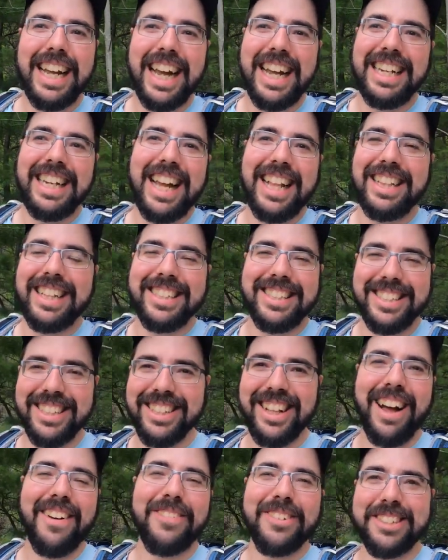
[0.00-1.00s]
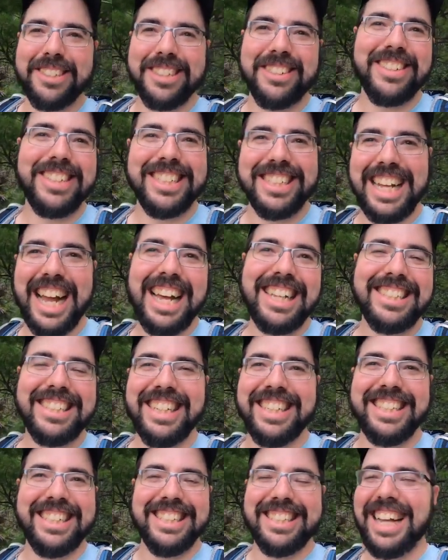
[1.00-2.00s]
and yet they still offer service at gas
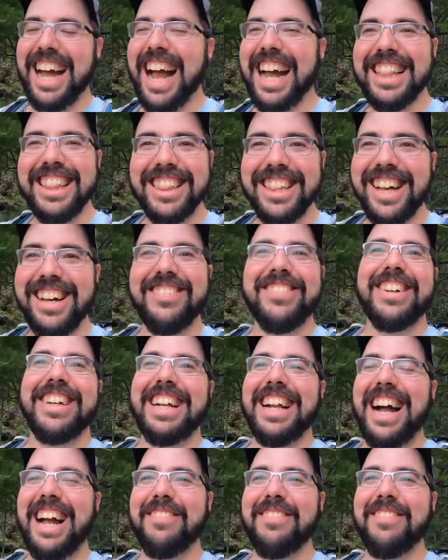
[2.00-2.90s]
stations. I love it.